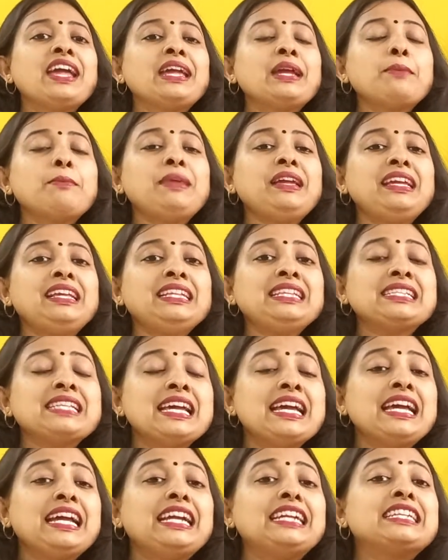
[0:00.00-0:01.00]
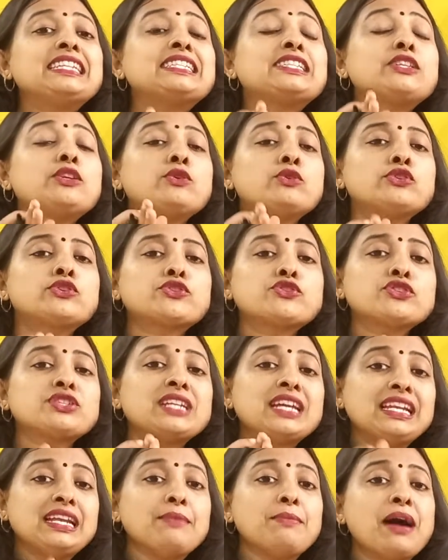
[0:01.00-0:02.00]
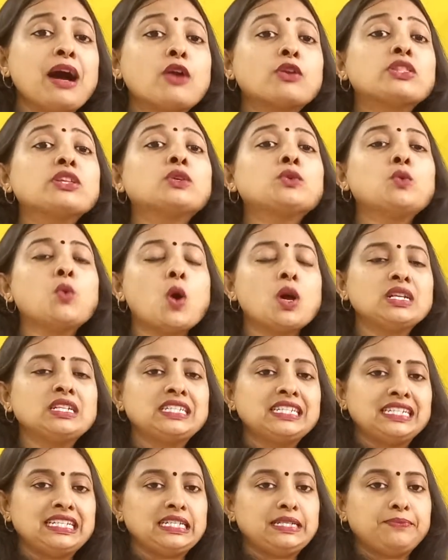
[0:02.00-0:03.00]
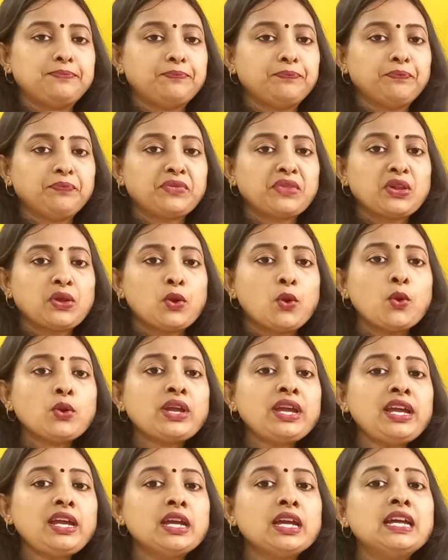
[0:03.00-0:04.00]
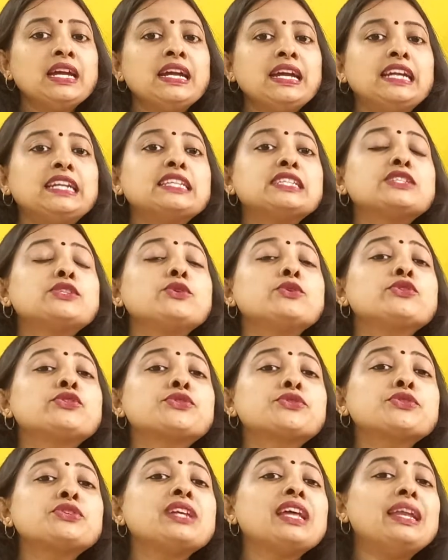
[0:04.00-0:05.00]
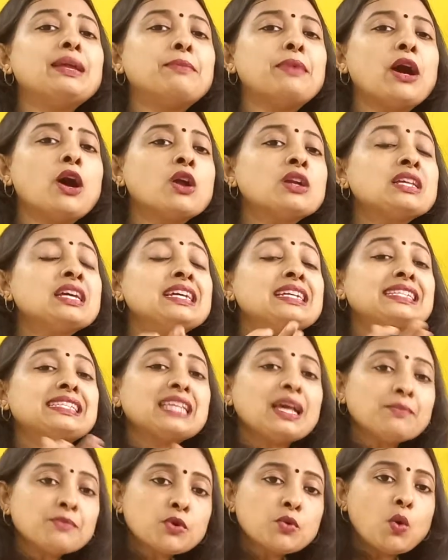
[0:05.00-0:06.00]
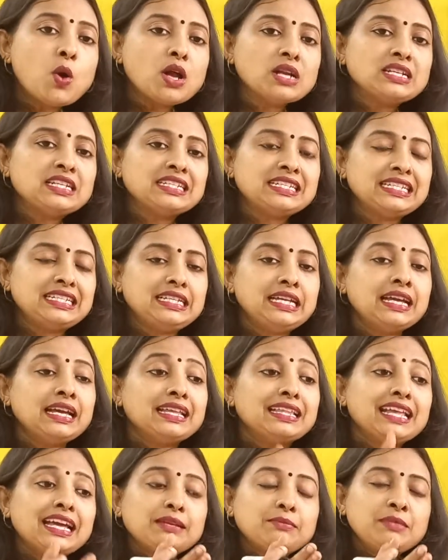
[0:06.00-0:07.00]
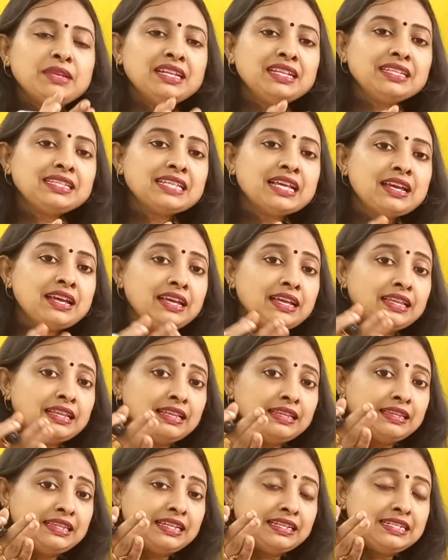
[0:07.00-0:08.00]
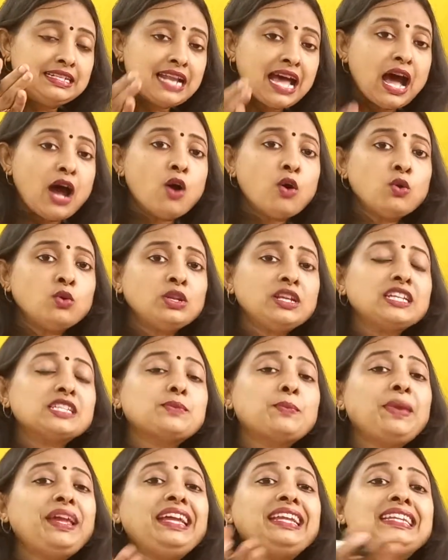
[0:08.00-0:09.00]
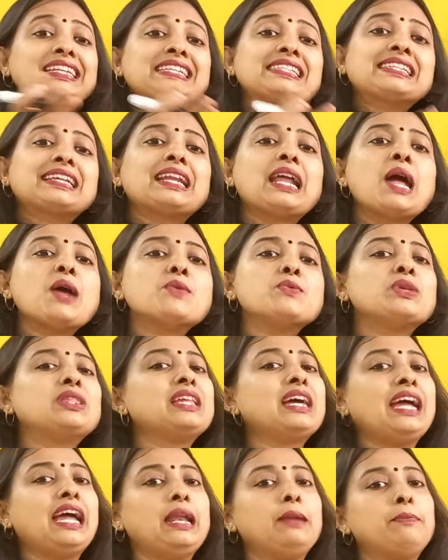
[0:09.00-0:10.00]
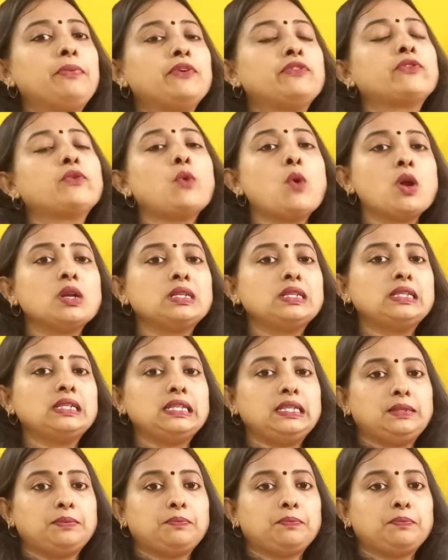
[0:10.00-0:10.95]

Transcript: means it is used to tell about the quantity. Okay, it is used to tell about some quantity. That means the noun is being described with the help of quantity.